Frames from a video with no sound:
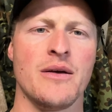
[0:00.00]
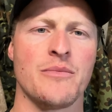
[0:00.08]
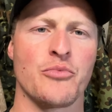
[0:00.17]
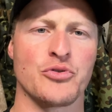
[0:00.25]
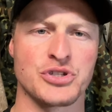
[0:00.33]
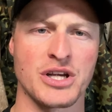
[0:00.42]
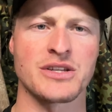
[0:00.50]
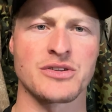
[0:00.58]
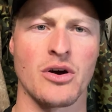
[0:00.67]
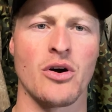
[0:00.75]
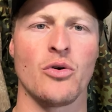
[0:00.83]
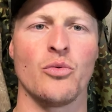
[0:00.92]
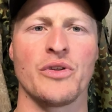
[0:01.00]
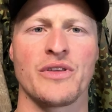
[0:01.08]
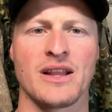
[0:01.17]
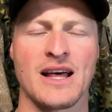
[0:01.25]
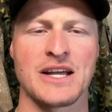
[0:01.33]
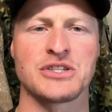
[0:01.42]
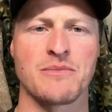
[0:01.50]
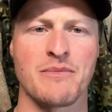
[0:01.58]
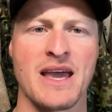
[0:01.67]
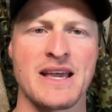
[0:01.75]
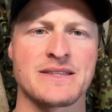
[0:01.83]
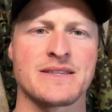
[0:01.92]
projectile with a larger
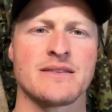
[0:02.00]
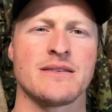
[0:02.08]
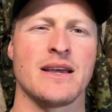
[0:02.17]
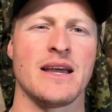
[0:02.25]
mass.